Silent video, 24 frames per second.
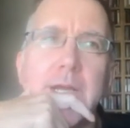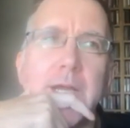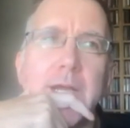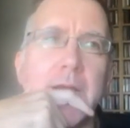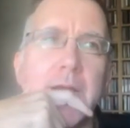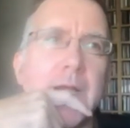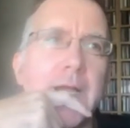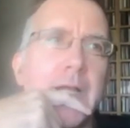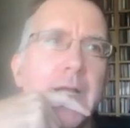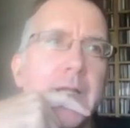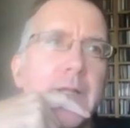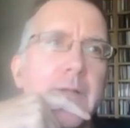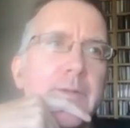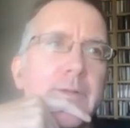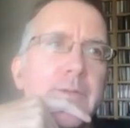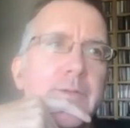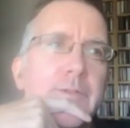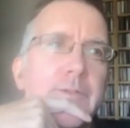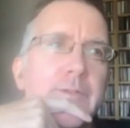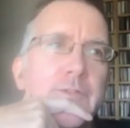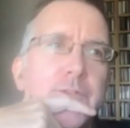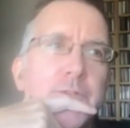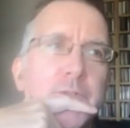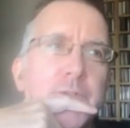
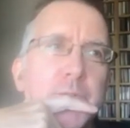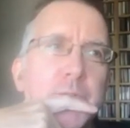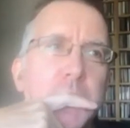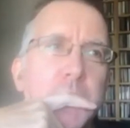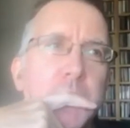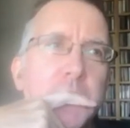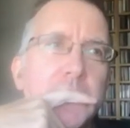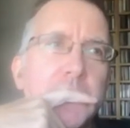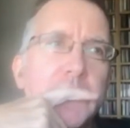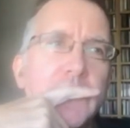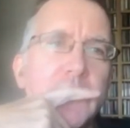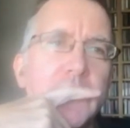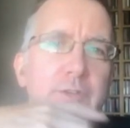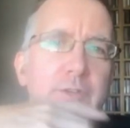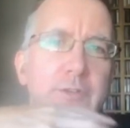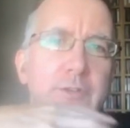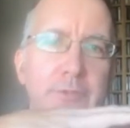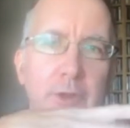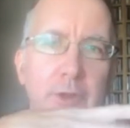to sort of